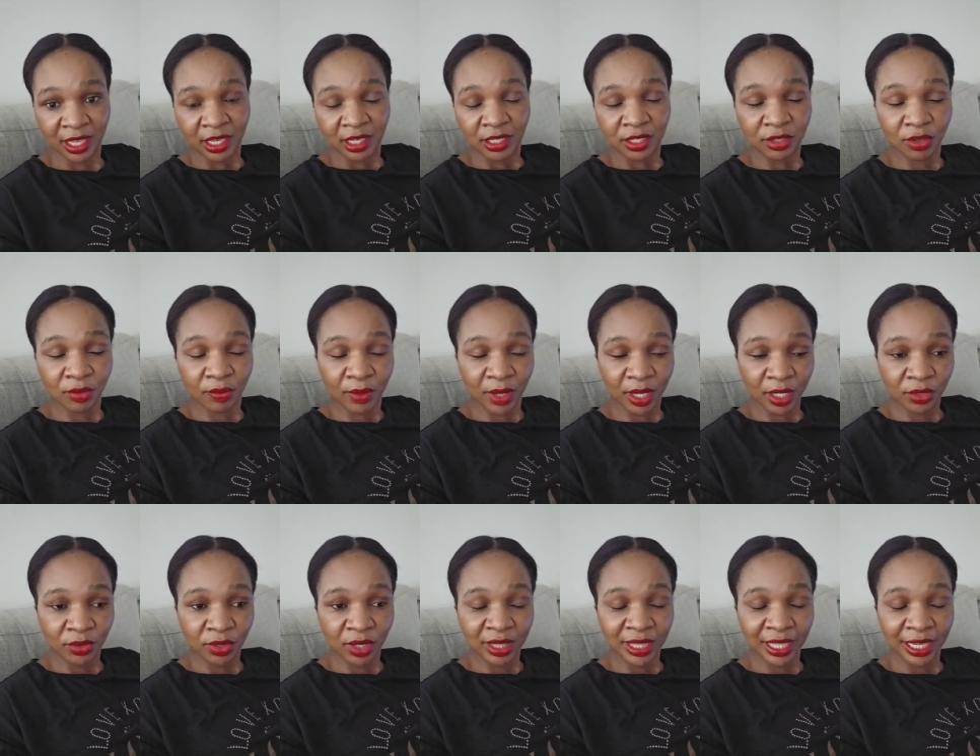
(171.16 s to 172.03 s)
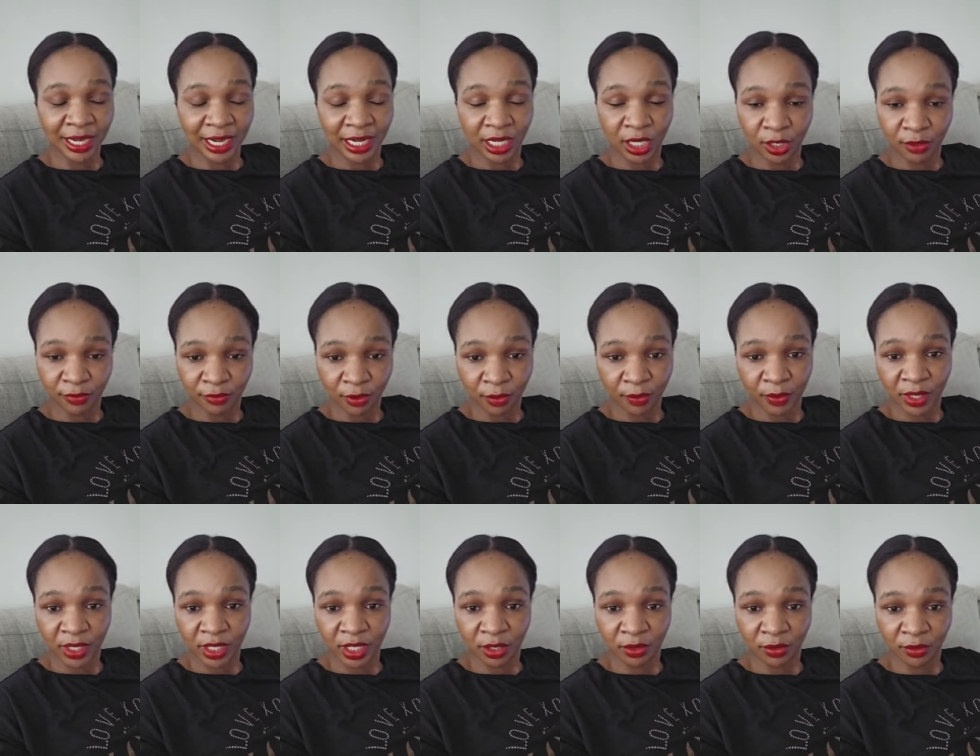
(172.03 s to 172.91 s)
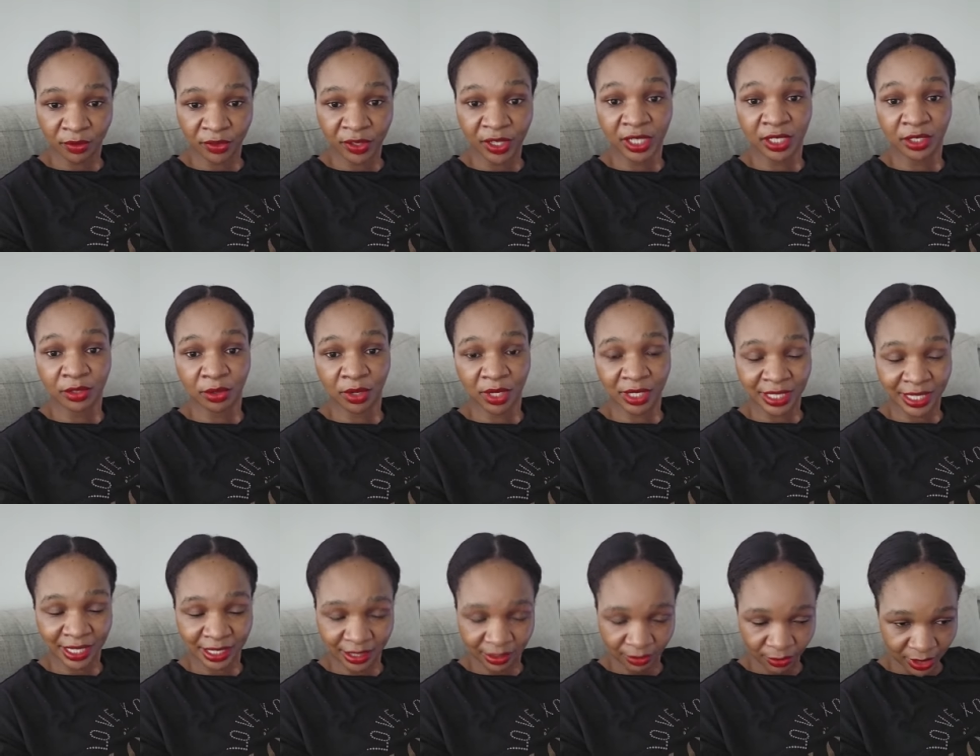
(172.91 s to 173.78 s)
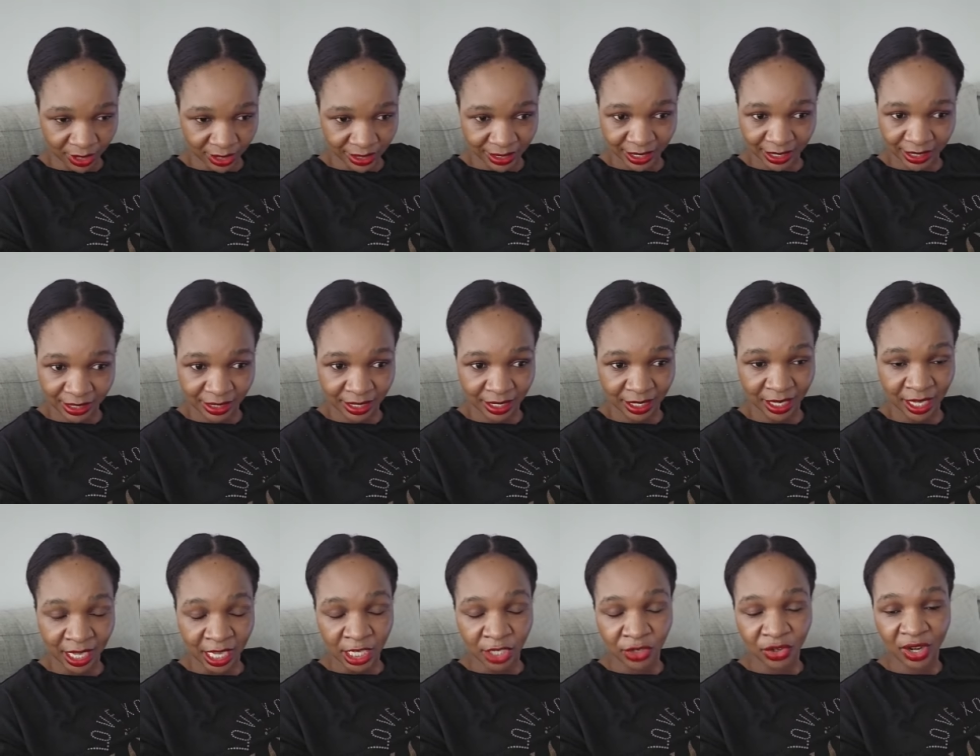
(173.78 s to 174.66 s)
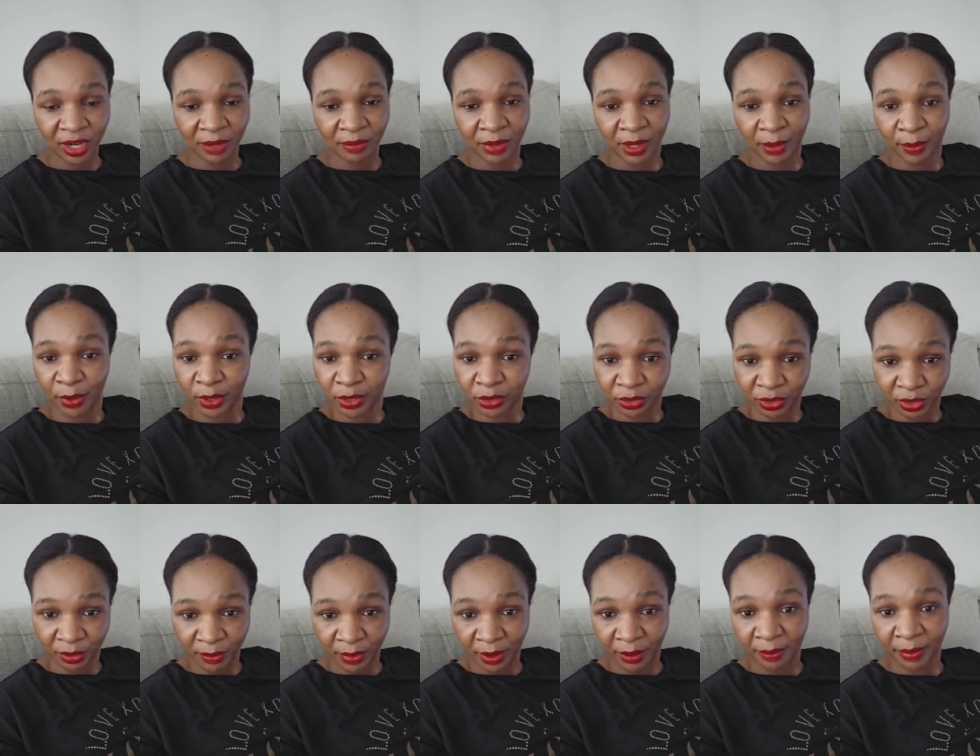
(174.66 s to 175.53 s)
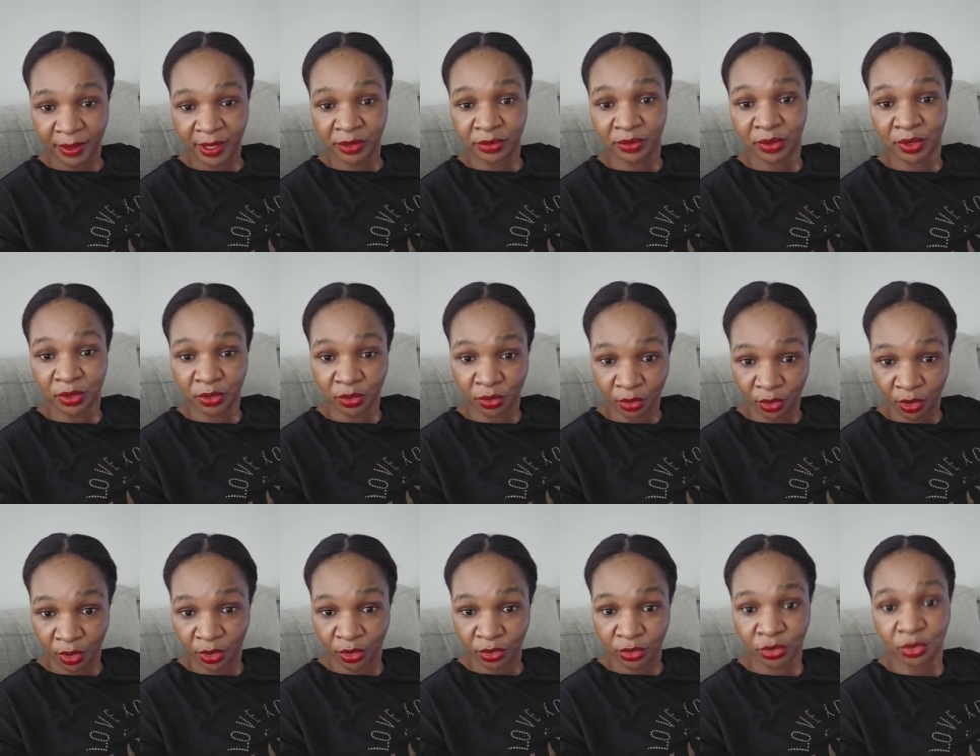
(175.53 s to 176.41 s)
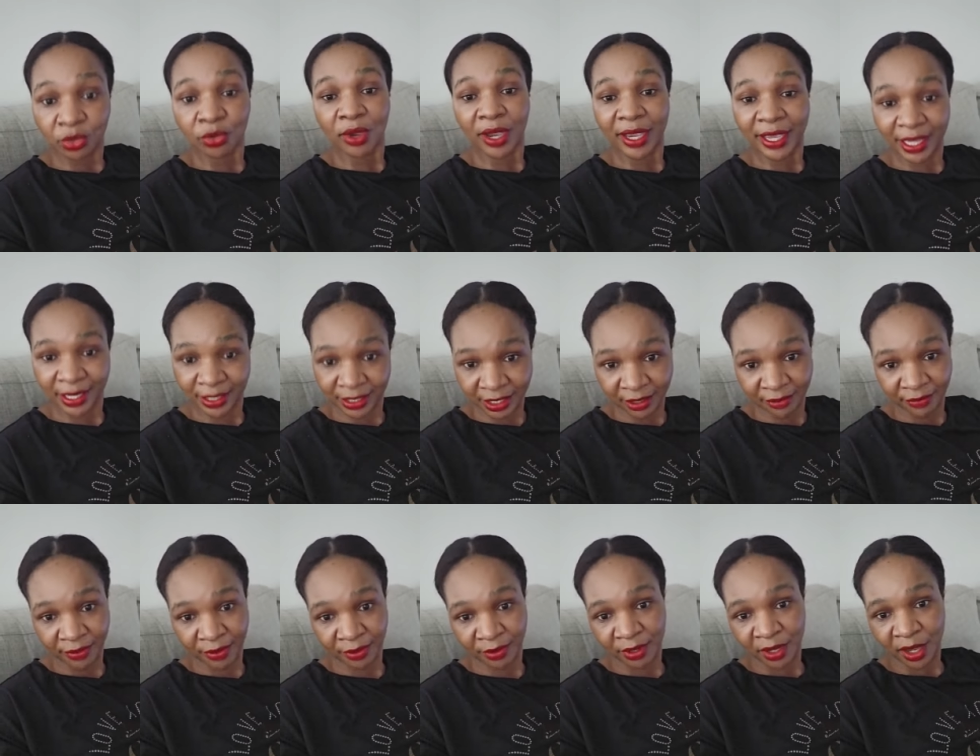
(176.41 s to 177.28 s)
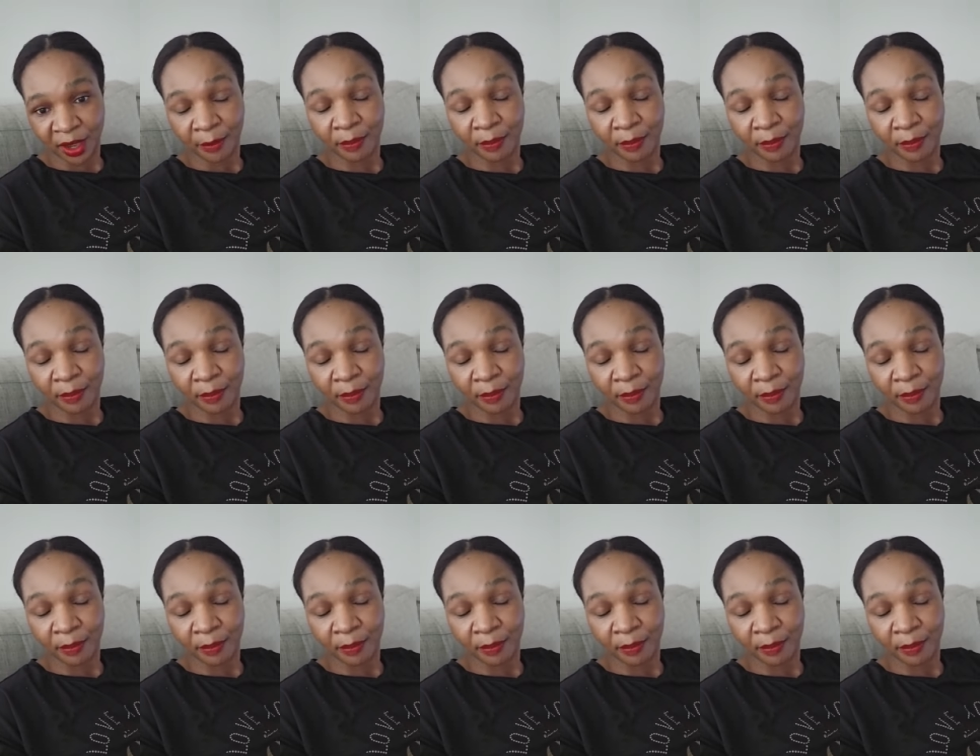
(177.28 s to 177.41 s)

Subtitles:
So make sure the kind of information you fill in your DS-160, you can be able to remember it when you go to your interview,